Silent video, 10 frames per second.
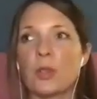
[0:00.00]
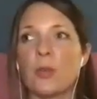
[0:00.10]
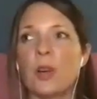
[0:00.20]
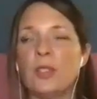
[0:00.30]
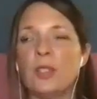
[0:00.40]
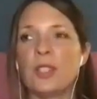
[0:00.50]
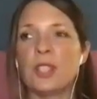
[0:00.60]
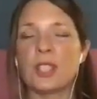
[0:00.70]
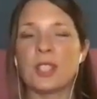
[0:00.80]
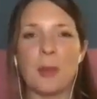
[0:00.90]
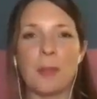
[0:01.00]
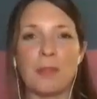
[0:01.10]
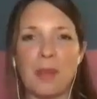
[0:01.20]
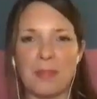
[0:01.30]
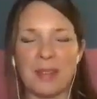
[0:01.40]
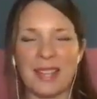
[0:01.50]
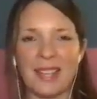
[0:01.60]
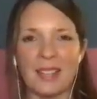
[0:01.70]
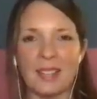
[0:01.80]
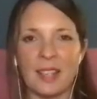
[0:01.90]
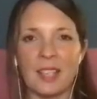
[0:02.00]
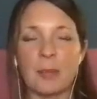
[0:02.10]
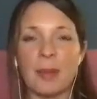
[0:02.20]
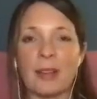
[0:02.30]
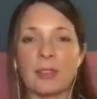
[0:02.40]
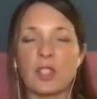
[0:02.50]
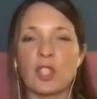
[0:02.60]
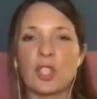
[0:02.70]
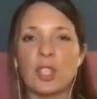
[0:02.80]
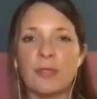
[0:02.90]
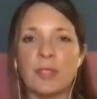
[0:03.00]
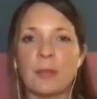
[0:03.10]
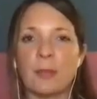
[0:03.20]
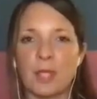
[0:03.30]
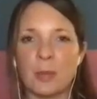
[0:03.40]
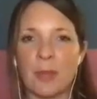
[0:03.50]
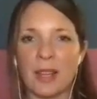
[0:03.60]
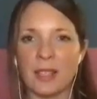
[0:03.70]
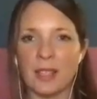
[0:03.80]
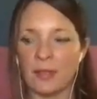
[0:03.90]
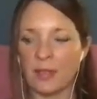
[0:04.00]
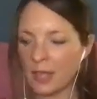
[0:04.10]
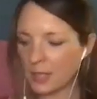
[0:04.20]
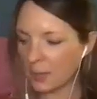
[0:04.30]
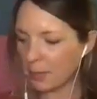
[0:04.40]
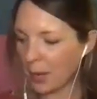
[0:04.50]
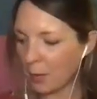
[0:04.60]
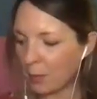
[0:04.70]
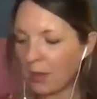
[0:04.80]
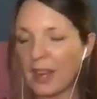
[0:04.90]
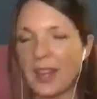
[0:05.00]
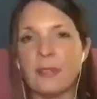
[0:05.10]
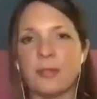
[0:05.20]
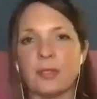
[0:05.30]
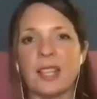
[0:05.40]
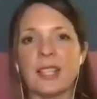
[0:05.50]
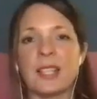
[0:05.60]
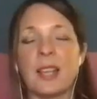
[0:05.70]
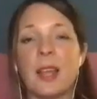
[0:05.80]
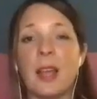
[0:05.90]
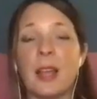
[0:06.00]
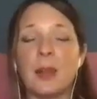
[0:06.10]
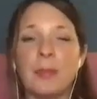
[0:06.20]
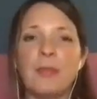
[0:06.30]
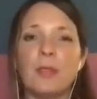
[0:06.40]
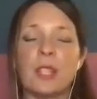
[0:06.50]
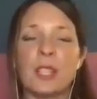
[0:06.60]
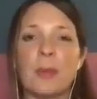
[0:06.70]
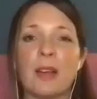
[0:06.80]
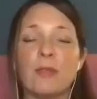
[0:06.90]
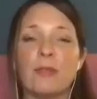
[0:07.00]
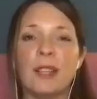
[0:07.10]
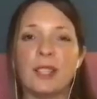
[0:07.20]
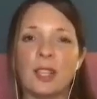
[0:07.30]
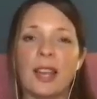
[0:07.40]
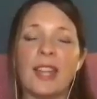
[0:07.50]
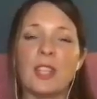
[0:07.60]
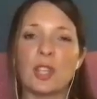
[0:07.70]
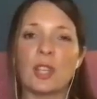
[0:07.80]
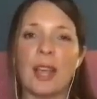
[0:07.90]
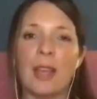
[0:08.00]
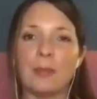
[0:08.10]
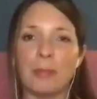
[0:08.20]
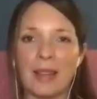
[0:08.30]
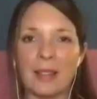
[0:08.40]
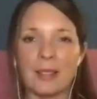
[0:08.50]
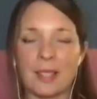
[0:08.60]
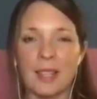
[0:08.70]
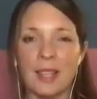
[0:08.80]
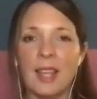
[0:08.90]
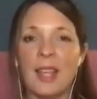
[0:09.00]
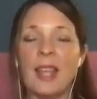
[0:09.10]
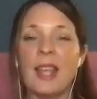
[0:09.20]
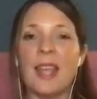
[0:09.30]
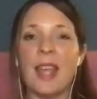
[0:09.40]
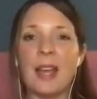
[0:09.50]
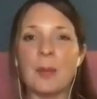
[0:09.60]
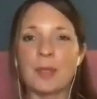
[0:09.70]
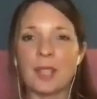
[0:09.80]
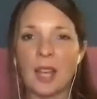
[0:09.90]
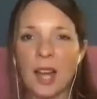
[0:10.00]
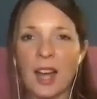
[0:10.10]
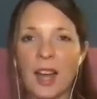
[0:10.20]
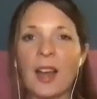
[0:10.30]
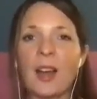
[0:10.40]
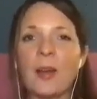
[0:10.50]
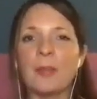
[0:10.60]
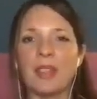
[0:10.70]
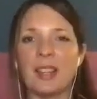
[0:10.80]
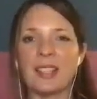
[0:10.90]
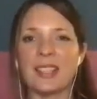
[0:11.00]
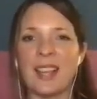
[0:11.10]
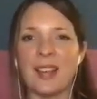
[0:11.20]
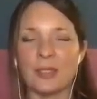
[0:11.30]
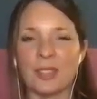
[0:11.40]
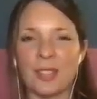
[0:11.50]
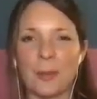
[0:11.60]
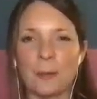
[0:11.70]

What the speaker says: Wild orange is bubbly. It's about shifting perspective. It's about playfulness. And above all, it's about regulation and balance. It helps calm things out.